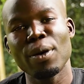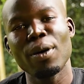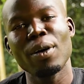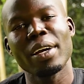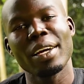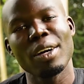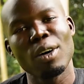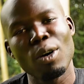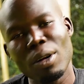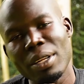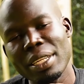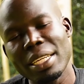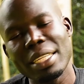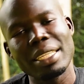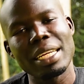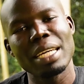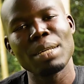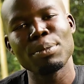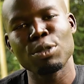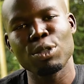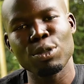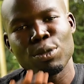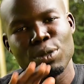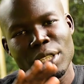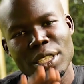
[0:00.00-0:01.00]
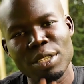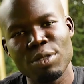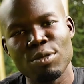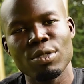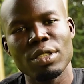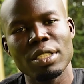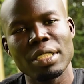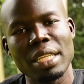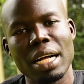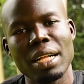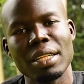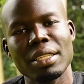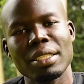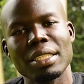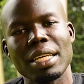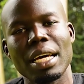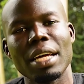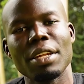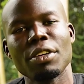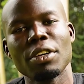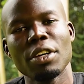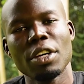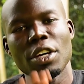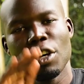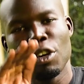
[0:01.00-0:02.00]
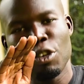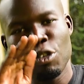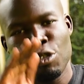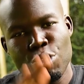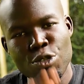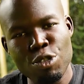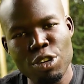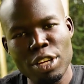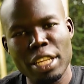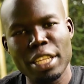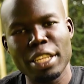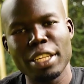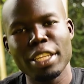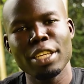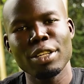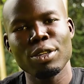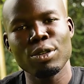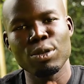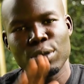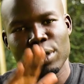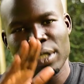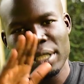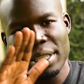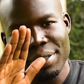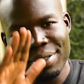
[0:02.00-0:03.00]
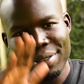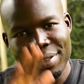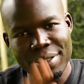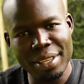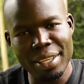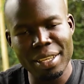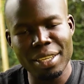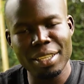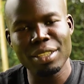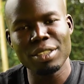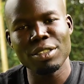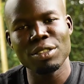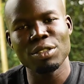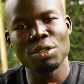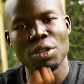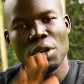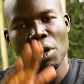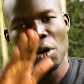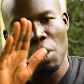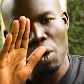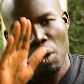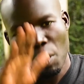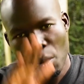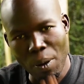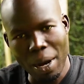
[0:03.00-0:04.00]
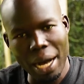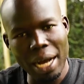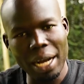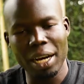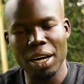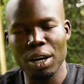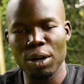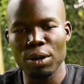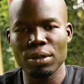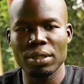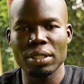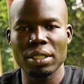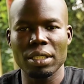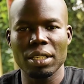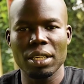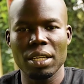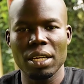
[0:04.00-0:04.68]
all the times you need results and you really need to see things work out.